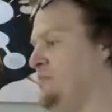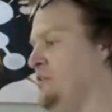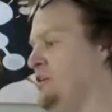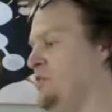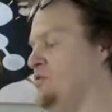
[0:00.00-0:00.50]

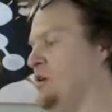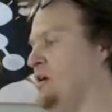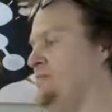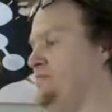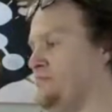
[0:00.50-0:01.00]

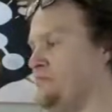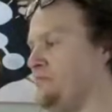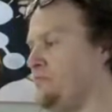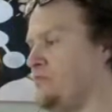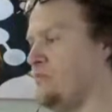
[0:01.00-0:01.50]
both
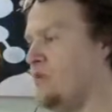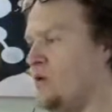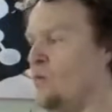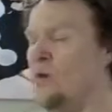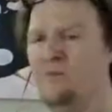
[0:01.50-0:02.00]
sides
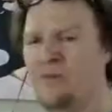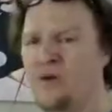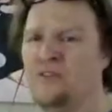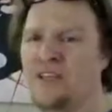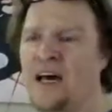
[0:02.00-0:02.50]
of
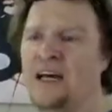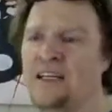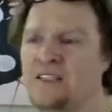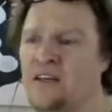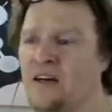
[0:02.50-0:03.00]
the
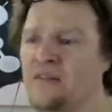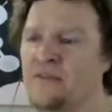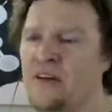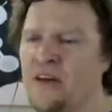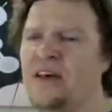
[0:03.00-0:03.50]
pages that
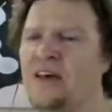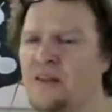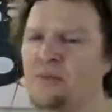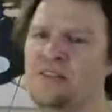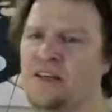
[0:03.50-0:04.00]
they're
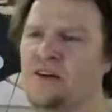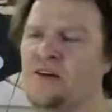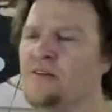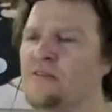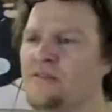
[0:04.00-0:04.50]

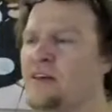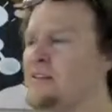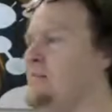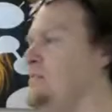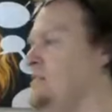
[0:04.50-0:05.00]
the same.
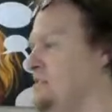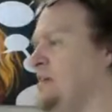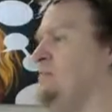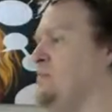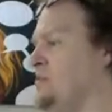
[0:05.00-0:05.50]
They got a
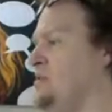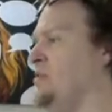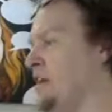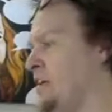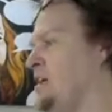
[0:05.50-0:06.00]
yellow sheet,
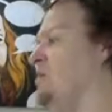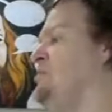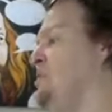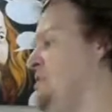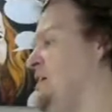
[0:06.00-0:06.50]
they got a red
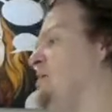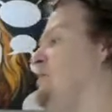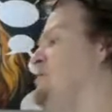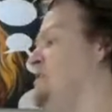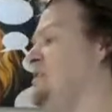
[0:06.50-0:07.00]
sheet, and they got a
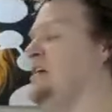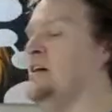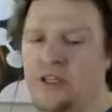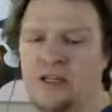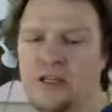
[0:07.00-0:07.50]
white sheet,
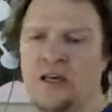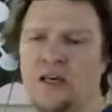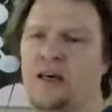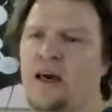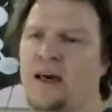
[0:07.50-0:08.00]

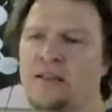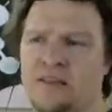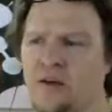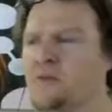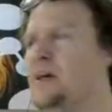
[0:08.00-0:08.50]
and so
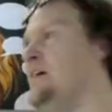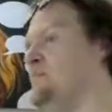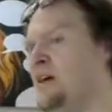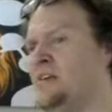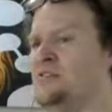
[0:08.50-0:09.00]
they have
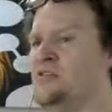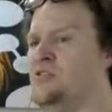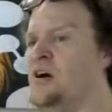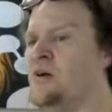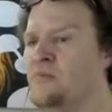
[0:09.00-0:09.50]
managed to draw
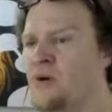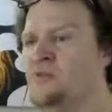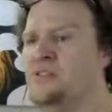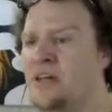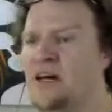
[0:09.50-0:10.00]
on both
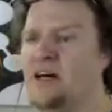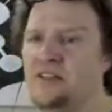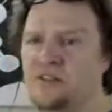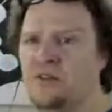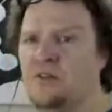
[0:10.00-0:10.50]
sides